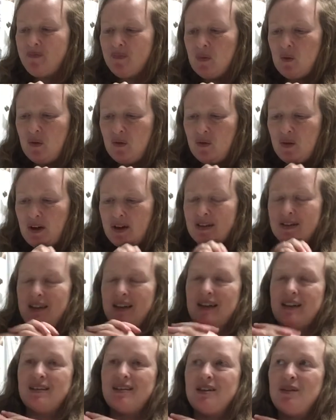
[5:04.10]
We've got,
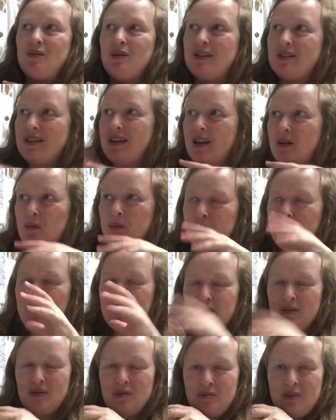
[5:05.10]
like I said, we just had a
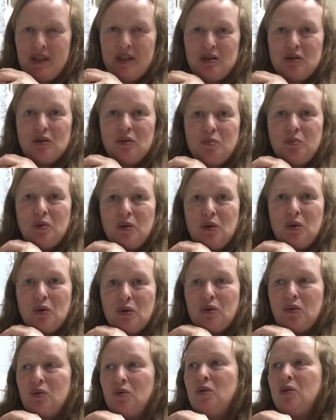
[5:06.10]
blizzard blow
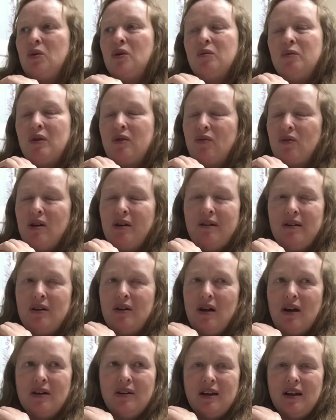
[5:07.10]
through, and we've already
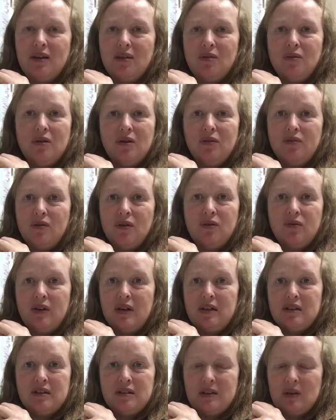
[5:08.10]
got like 3 or 4
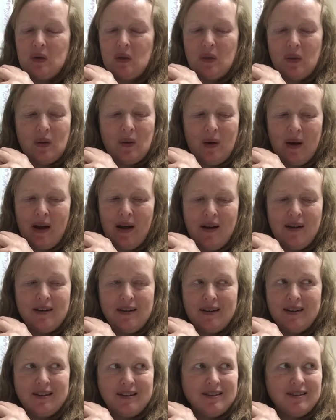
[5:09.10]
feet of snow on the ground,
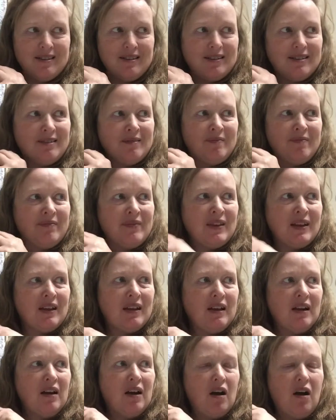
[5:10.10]
and it's
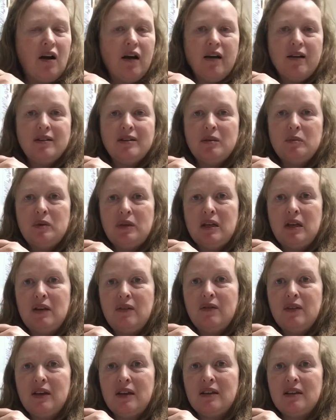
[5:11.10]
hard to
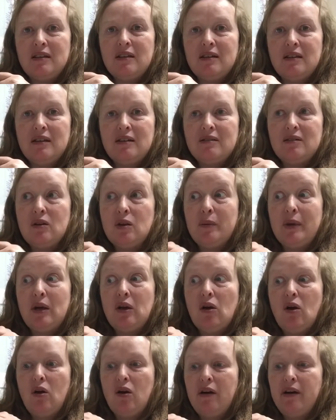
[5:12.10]
believe that it's going to be
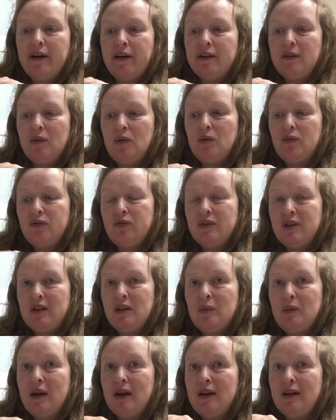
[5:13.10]
gone, hopefully,
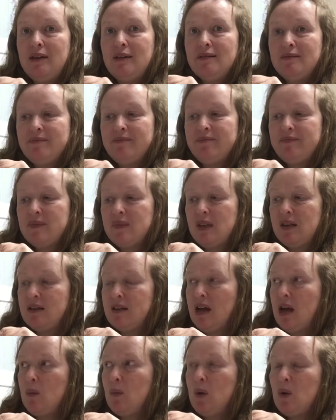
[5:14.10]
by the
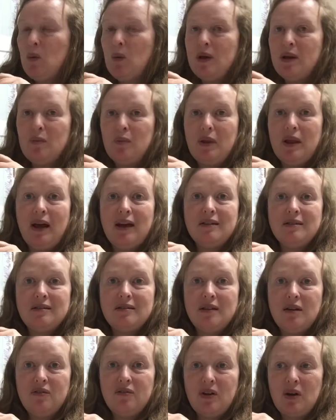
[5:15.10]
time we want to plant
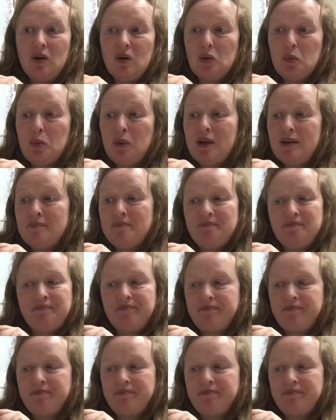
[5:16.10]
stuff out. But